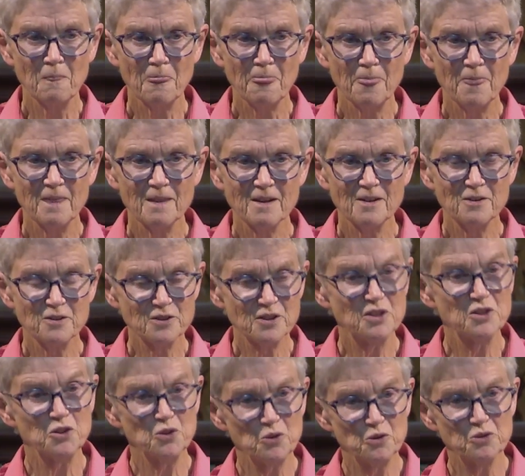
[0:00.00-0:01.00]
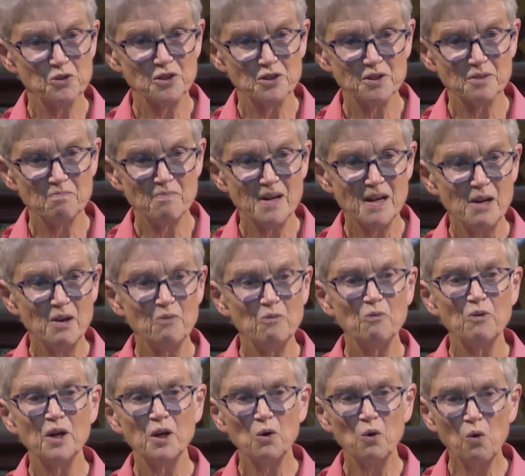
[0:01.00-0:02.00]
because it's not just me. We
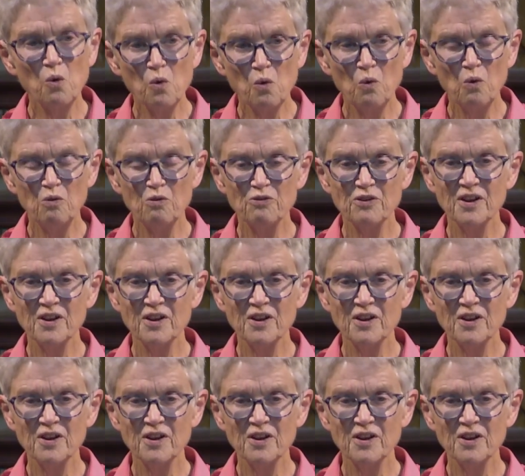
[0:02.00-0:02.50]
all feel